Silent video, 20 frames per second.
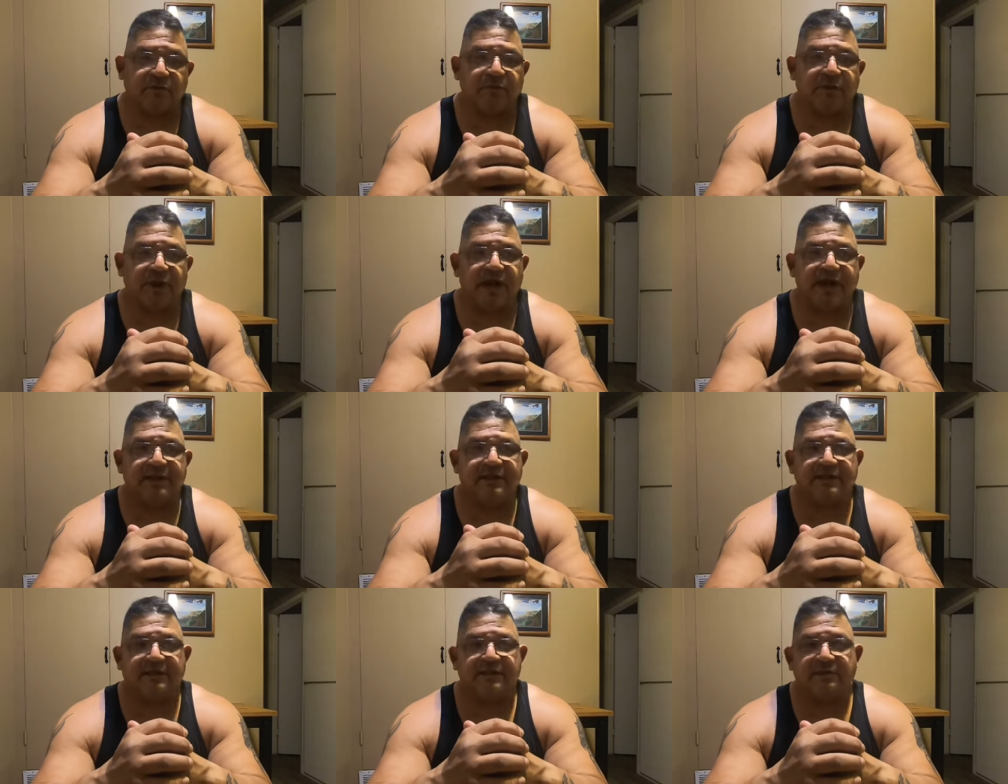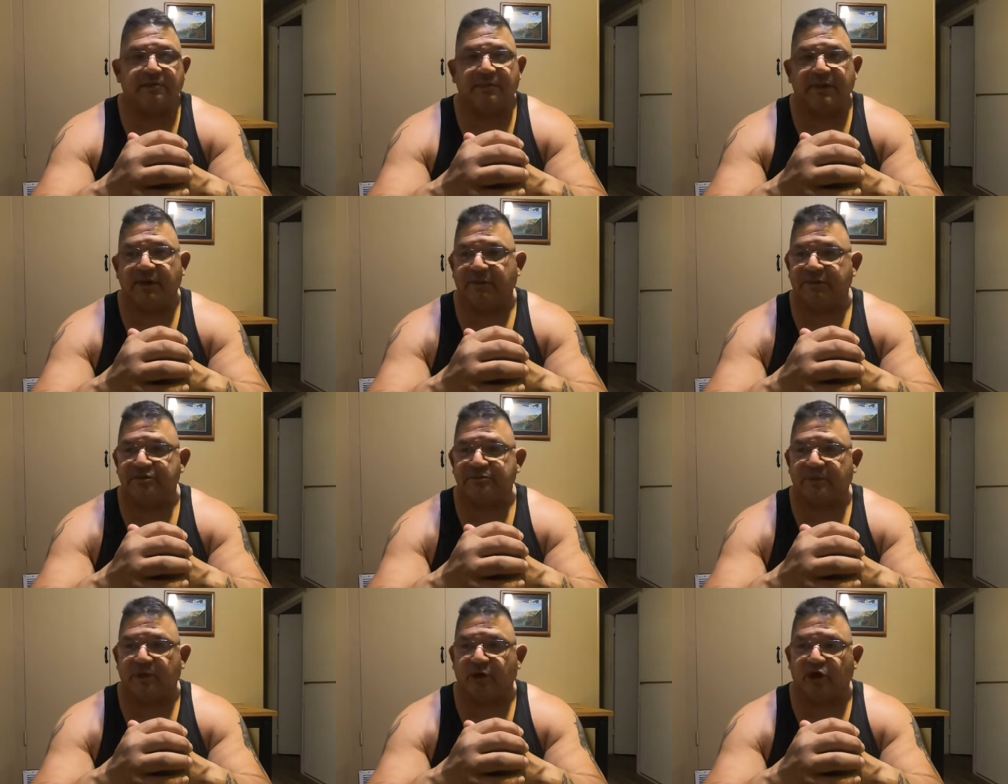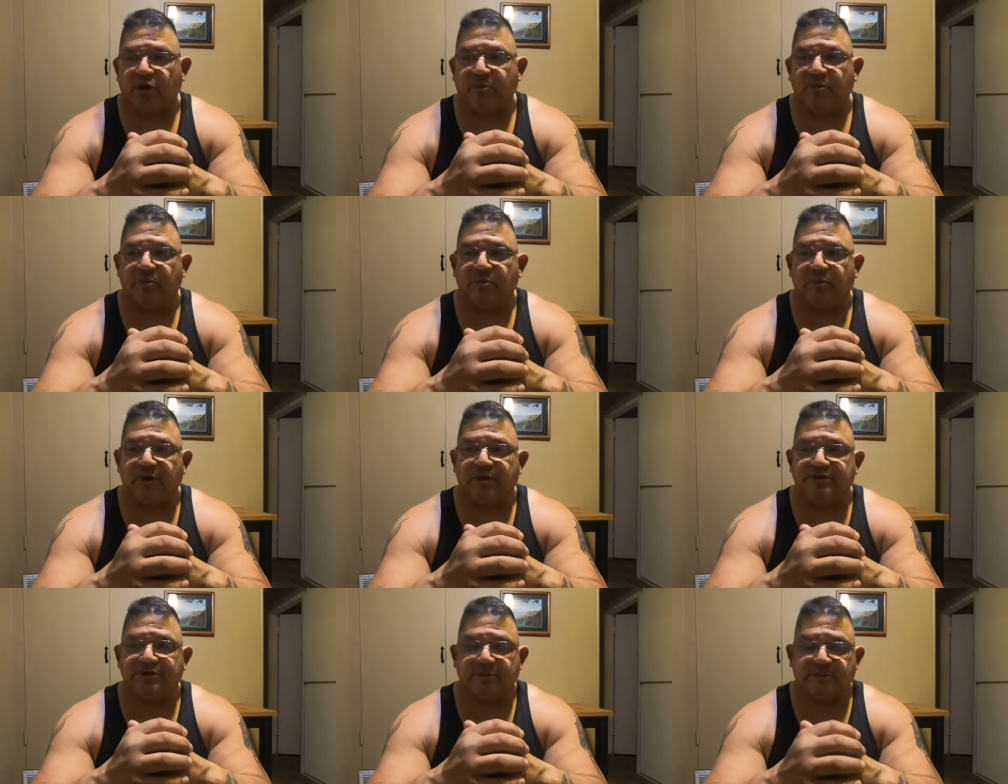But I think the main reason why Urban
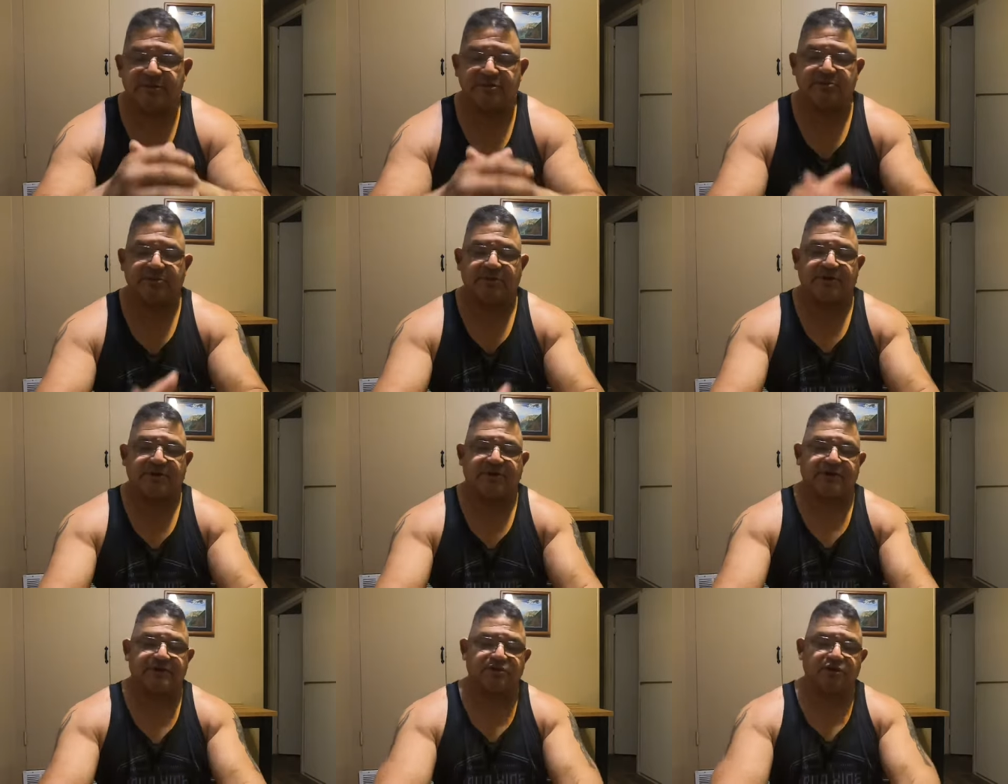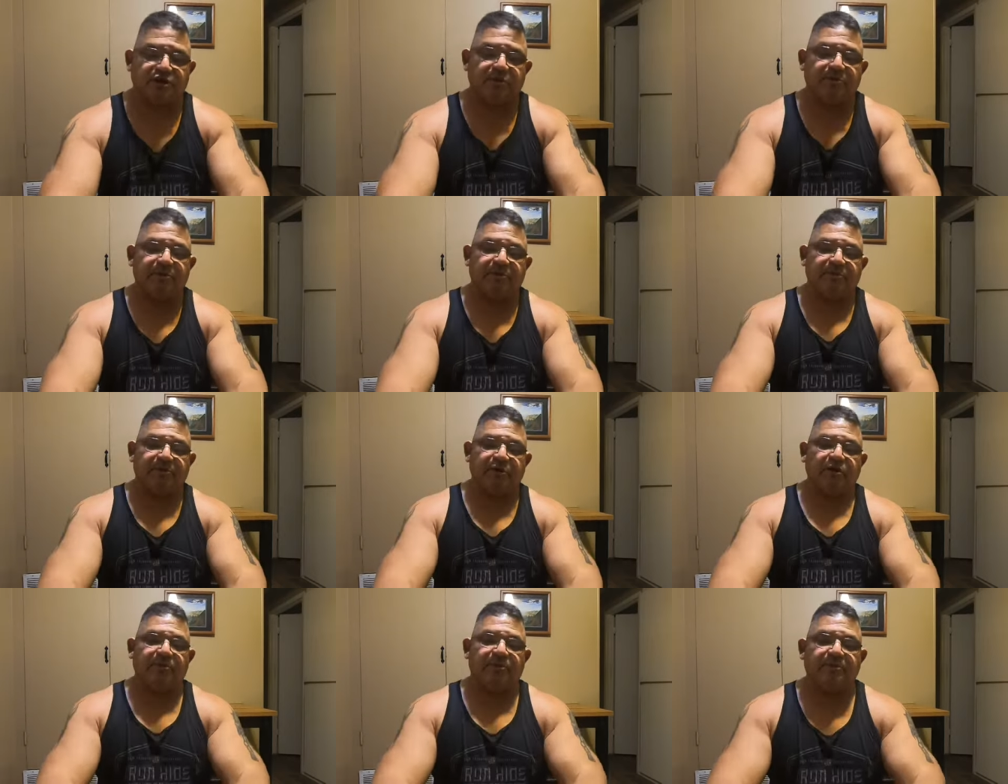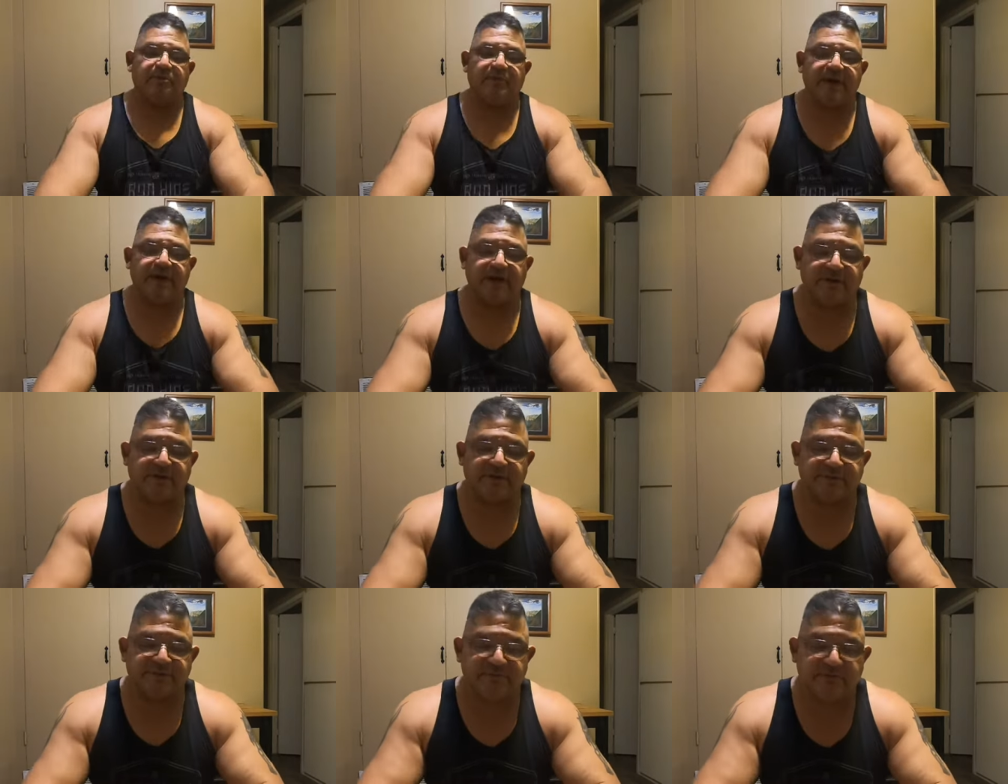wants him is because Urban Urban
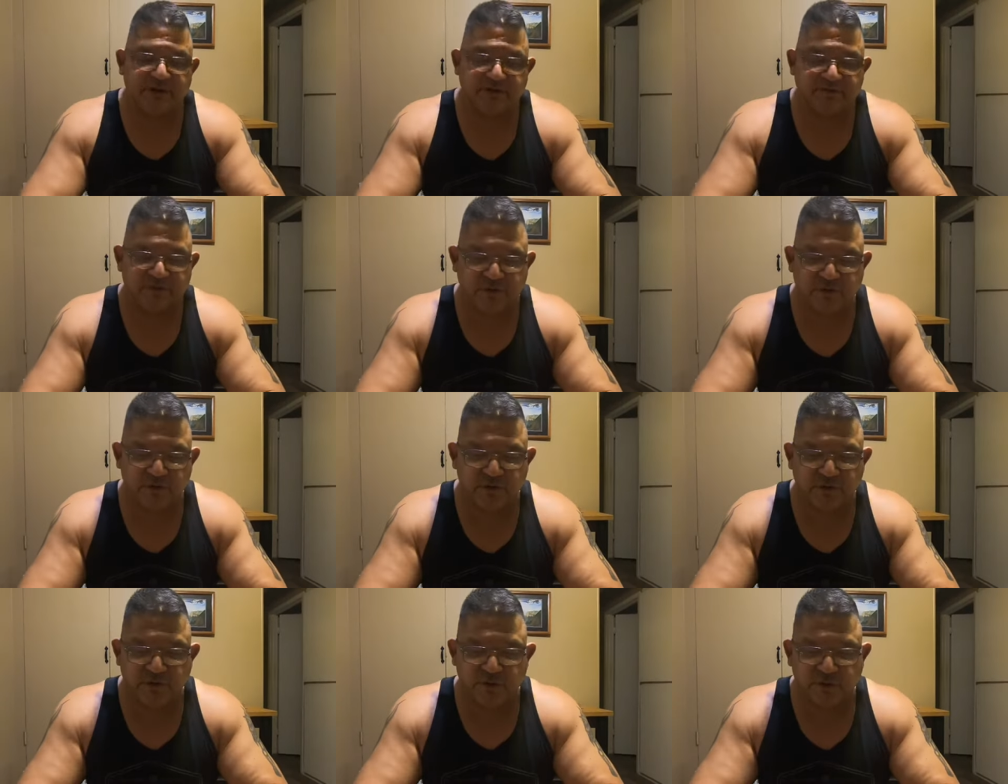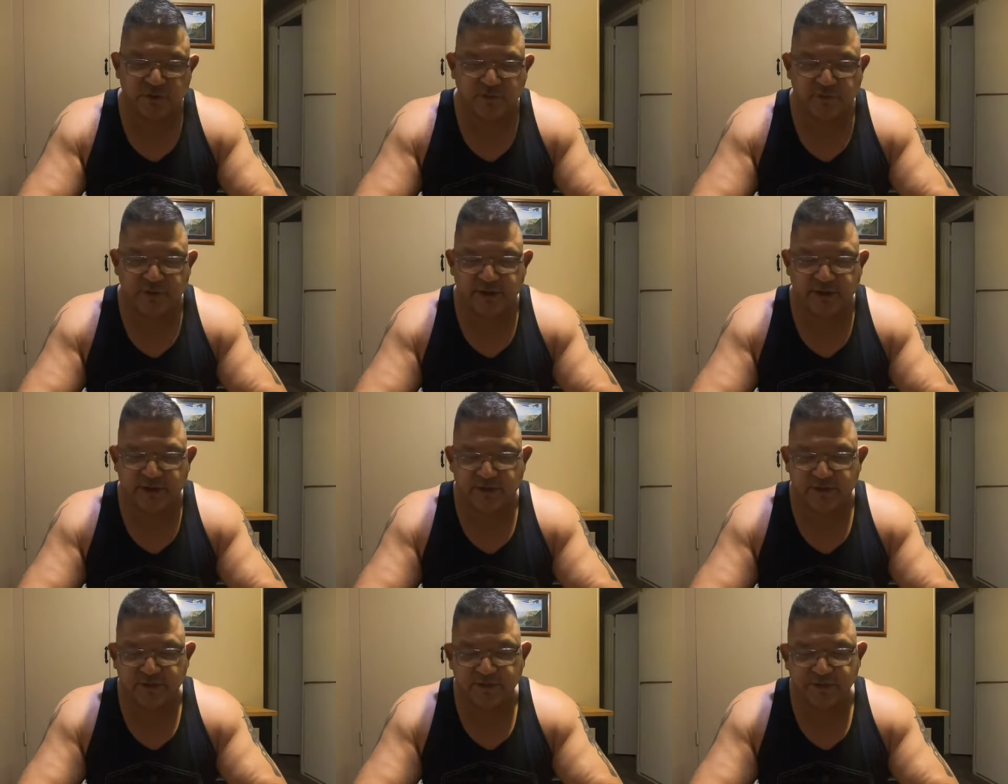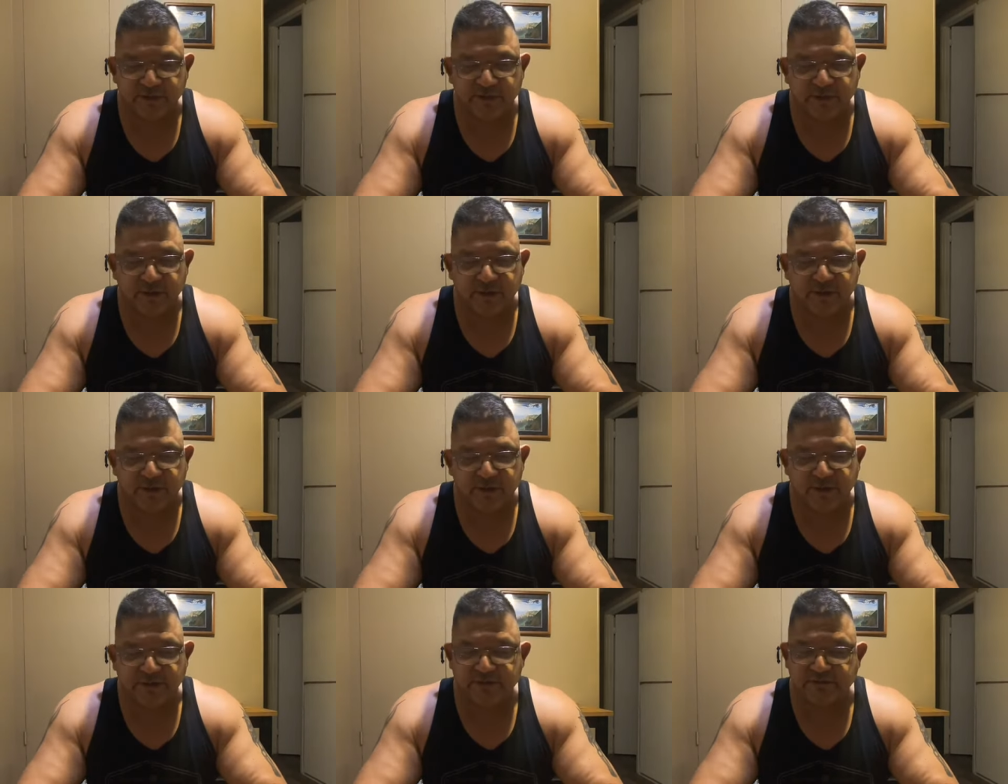Meyer, if you don't know Urban Meyer,
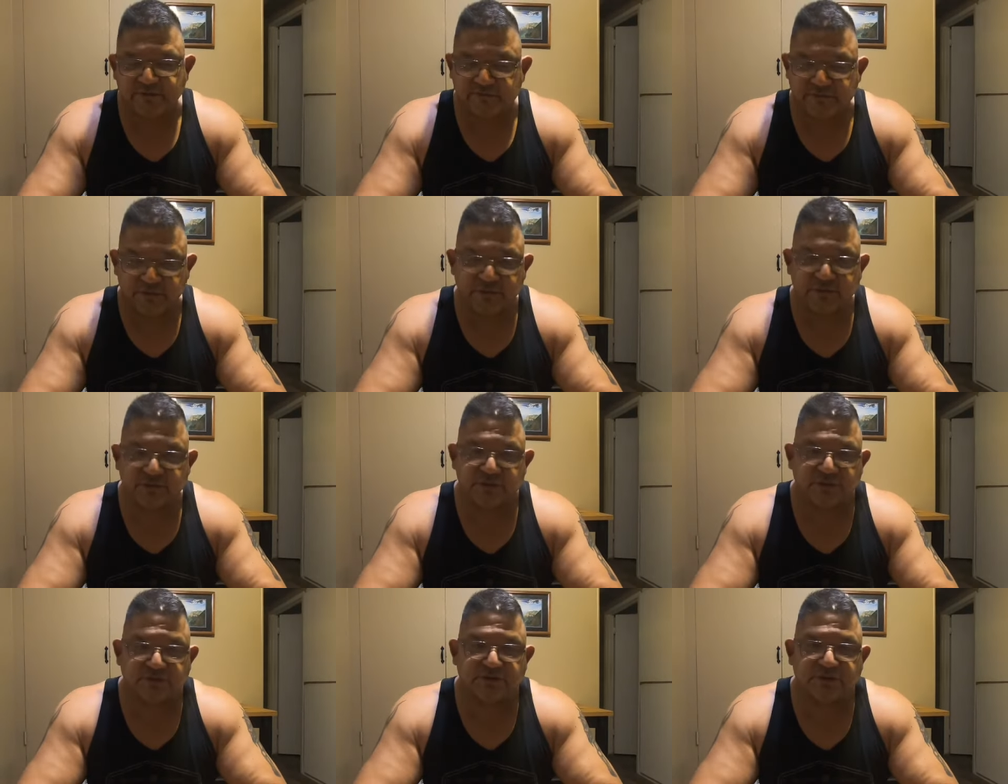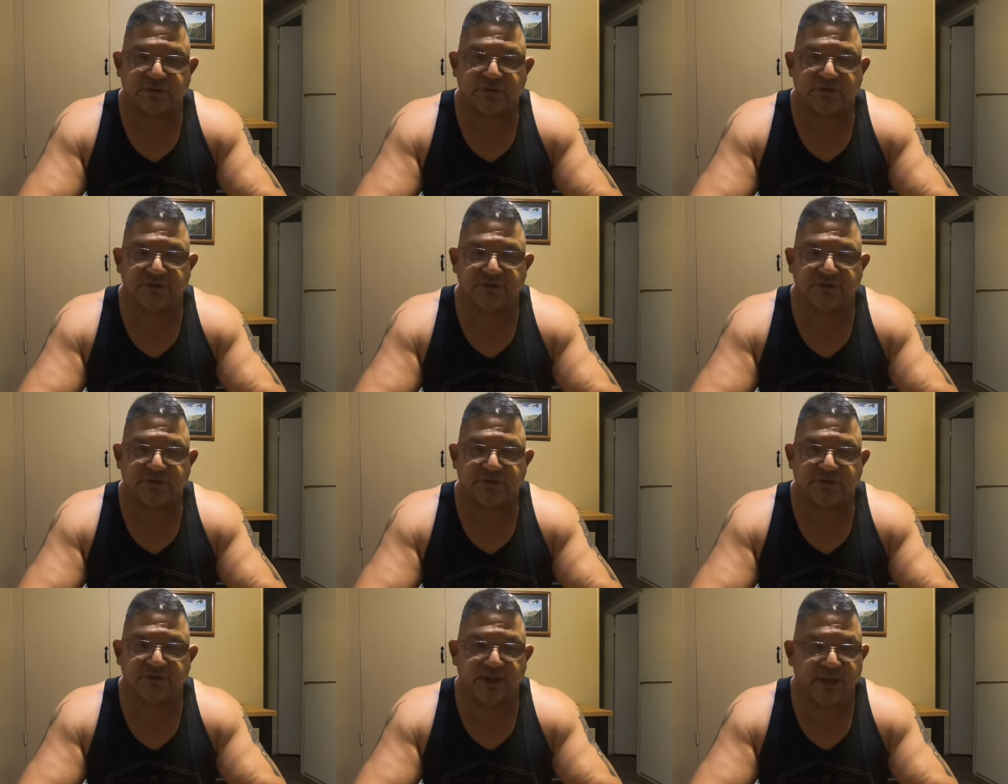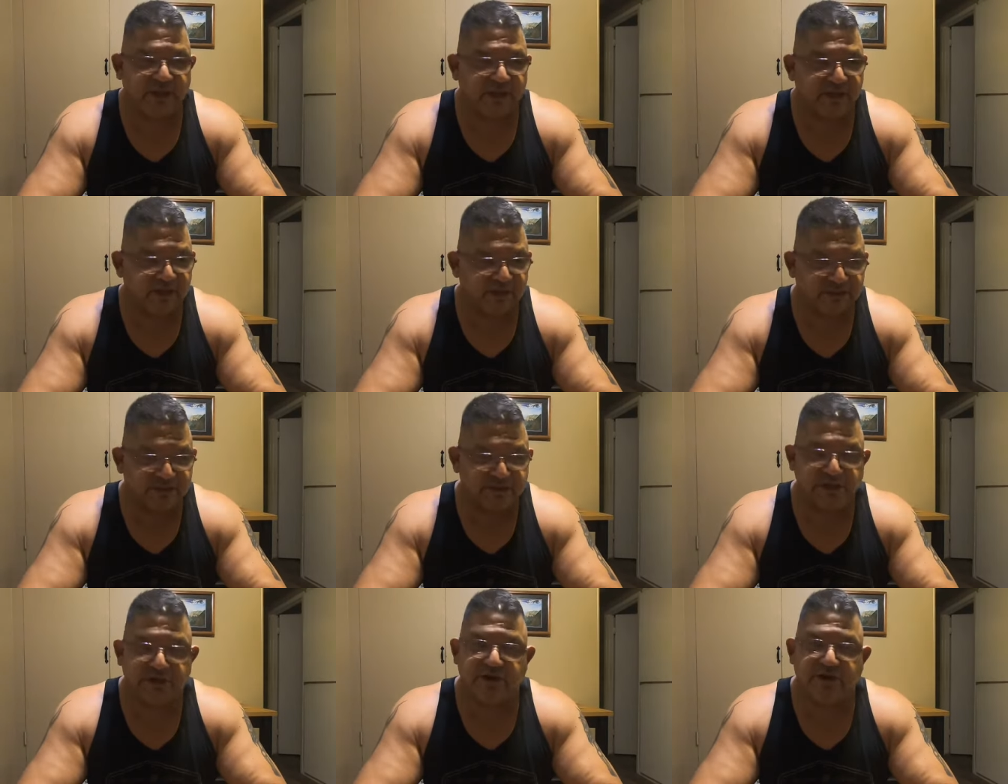he's a freaking drill sergeant and
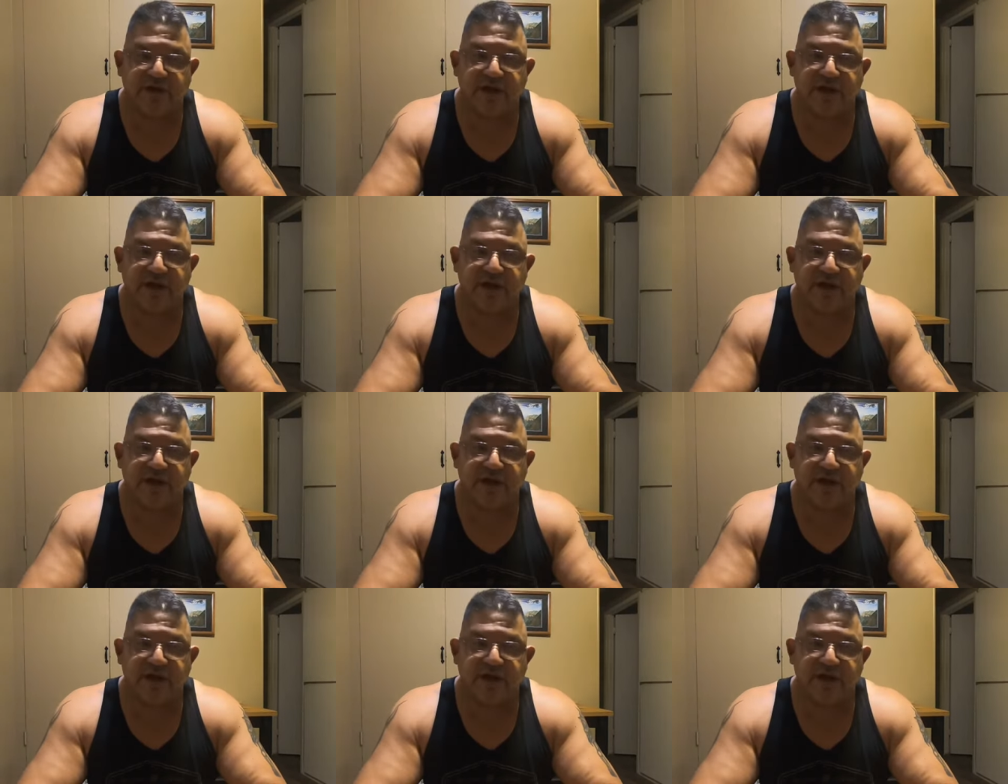he's in your